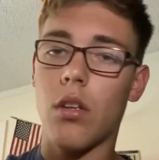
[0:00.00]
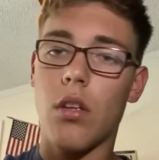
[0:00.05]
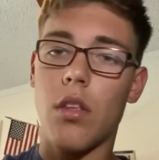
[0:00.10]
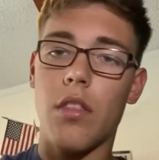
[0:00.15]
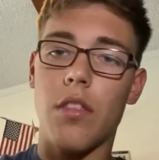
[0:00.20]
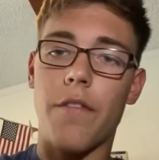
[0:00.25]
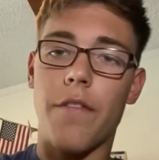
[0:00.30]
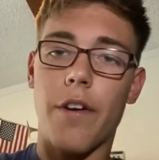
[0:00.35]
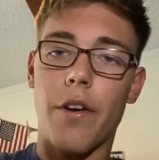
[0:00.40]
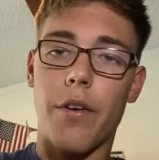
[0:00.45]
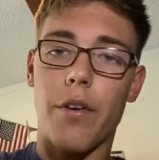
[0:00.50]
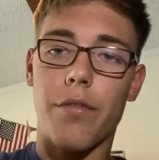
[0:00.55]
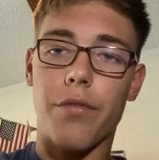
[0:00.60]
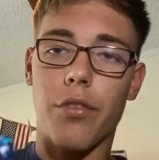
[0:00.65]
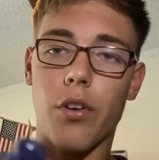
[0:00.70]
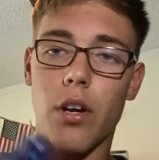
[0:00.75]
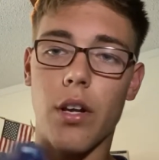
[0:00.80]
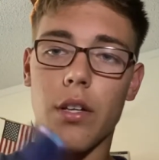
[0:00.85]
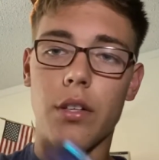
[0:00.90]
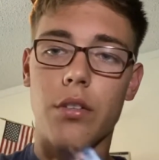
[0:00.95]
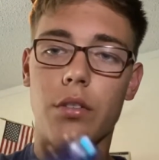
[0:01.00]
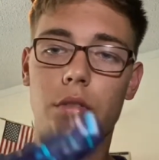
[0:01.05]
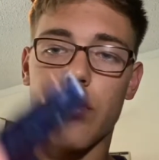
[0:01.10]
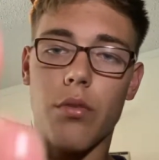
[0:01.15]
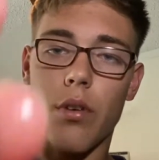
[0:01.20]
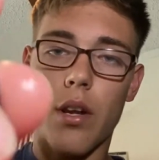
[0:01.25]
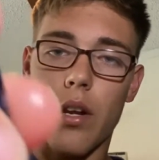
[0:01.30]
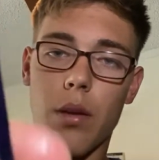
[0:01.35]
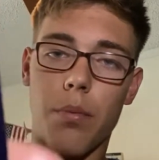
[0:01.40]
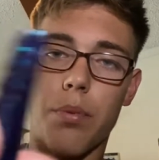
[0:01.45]
the very front,
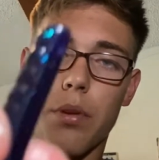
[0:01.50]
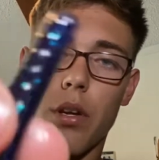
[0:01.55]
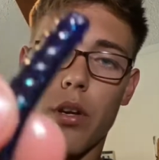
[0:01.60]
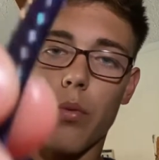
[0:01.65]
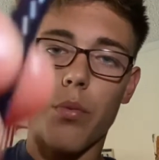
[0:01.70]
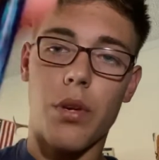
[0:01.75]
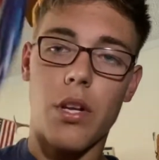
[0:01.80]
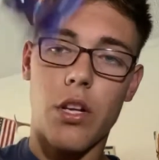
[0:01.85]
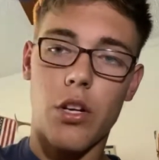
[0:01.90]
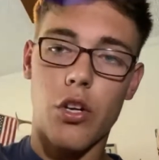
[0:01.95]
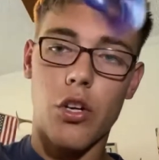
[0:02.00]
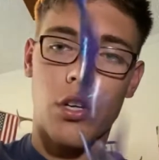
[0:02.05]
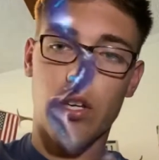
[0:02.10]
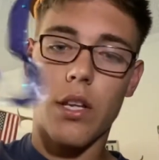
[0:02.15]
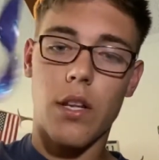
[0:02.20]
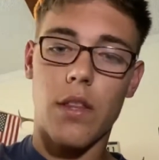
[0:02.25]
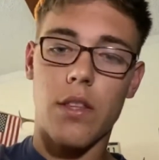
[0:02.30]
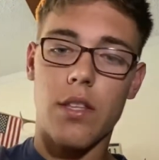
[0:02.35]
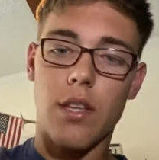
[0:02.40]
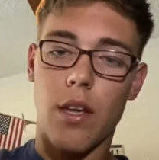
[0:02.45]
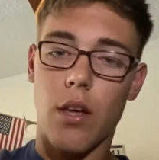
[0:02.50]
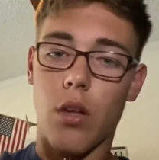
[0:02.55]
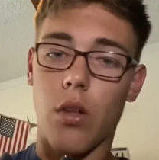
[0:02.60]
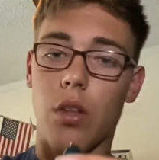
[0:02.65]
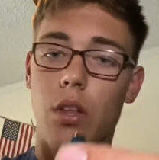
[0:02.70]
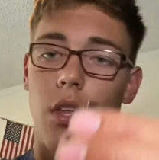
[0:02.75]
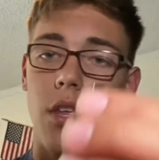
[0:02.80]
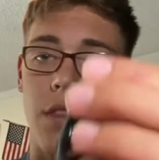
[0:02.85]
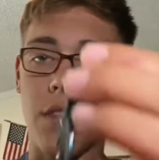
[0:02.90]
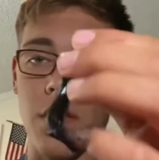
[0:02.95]
right up here. We didn't hook it in the
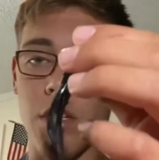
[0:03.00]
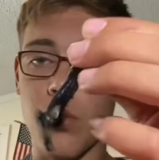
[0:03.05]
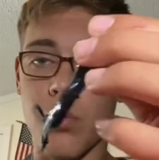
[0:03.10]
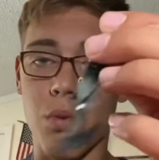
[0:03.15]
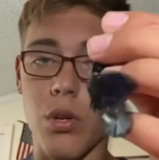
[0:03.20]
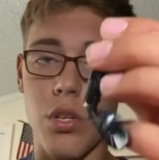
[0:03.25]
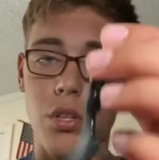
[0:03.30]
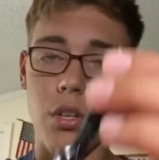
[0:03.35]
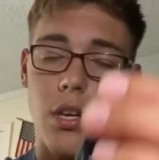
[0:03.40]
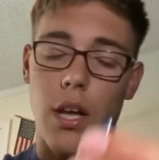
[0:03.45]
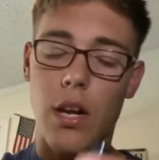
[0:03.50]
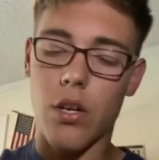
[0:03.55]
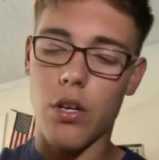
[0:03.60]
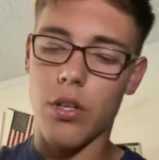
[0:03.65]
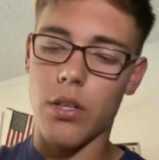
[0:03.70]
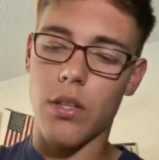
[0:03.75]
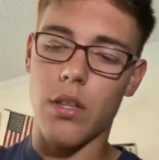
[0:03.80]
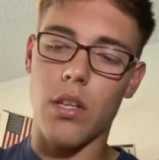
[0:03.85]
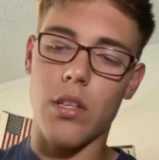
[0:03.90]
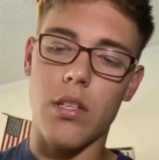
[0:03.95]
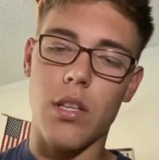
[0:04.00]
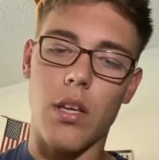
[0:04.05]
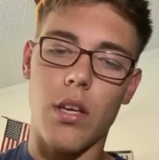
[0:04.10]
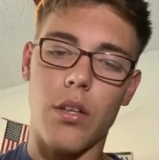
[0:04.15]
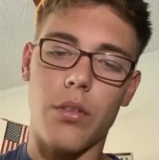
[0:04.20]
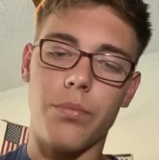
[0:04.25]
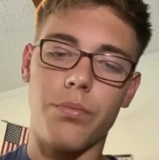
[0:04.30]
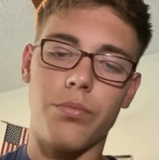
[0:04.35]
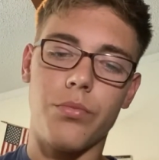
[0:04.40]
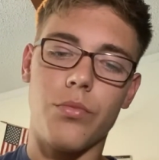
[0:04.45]
tail. This one, you got to hook in the
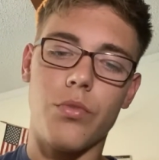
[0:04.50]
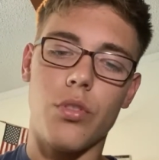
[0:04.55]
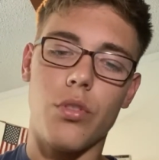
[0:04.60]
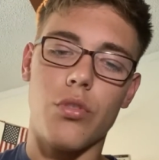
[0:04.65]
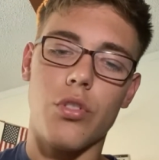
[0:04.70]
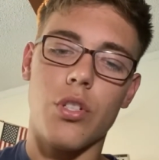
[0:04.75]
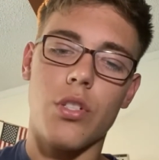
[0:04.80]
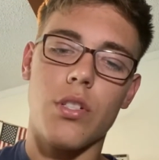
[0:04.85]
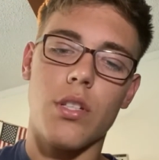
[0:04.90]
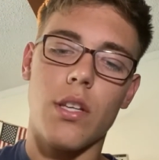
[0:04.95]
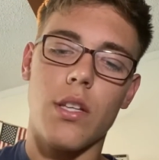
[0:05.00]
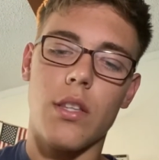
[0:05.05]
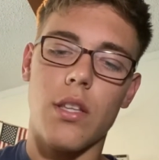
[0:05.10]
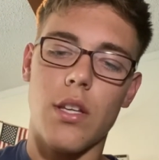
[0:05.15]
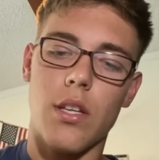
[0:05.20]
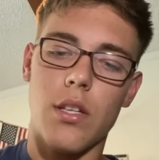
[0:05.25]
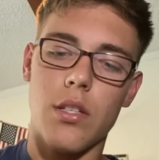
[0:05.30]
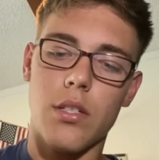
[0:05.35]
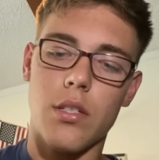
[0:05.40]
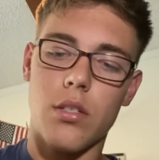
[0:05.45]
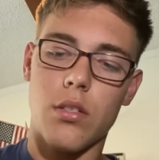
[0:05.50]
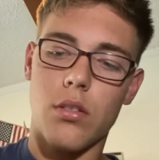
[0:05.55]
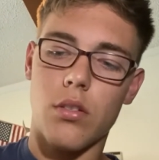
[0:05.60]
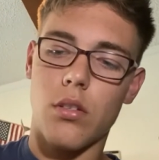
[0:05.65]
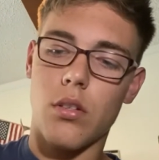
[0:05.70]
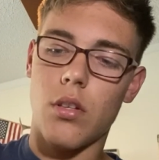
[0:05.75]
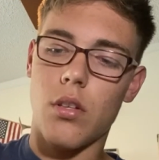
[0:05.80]
tail. So just like this.